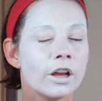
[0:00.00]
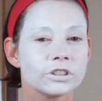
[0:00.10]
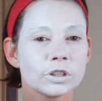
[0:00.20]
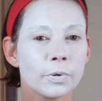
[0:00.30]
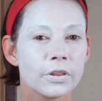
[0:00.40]

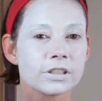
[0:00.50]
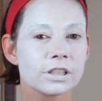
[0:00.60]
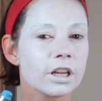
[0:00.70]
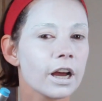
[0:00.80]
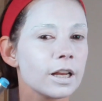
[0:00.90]
just put this
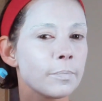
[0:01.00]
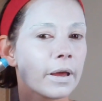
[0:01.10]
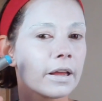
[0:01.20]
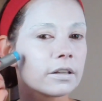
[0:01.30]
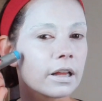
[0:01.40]
tiny
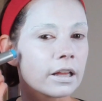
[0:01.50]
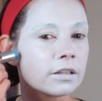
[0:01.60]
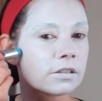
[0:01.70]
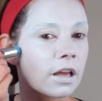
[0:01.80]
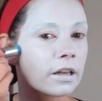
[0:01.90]
bit
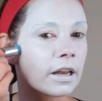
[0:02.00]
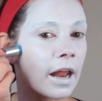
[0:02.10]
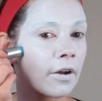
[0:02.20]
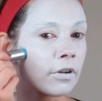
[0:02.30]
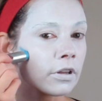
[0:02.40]
in certain
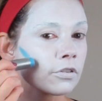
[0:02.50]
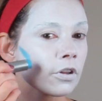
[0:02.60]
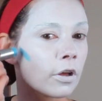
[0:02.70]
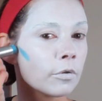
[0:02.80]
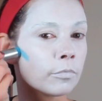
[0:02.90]
areas,
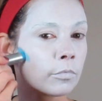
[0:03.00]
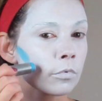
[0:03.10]
so